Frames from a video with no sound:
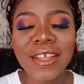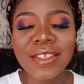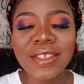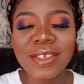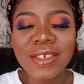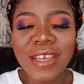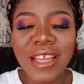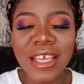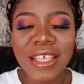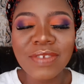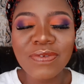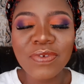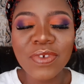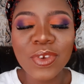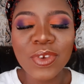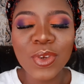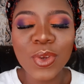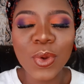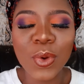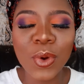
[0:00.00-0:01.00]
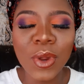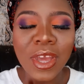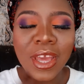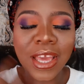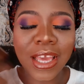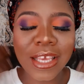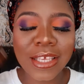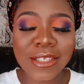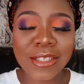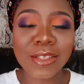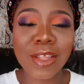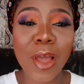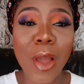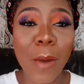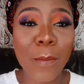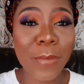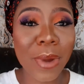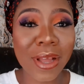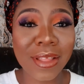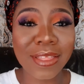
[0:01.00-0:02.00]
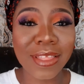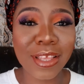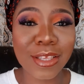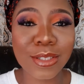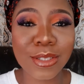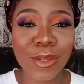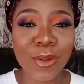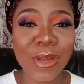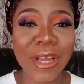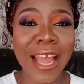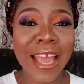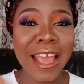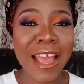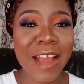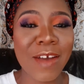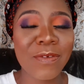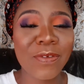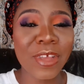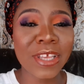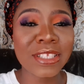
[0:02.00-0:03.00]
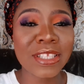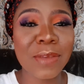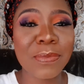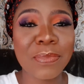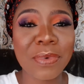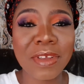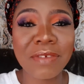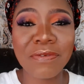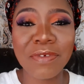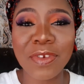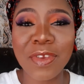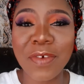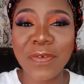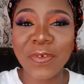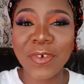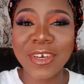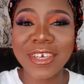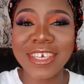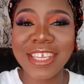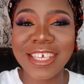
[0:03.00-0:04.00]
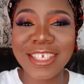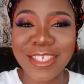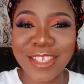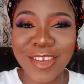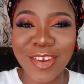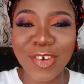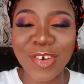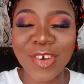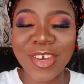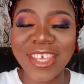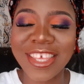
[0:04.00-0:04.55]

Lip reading: Today's video is not about this look. I have a separate video for this look.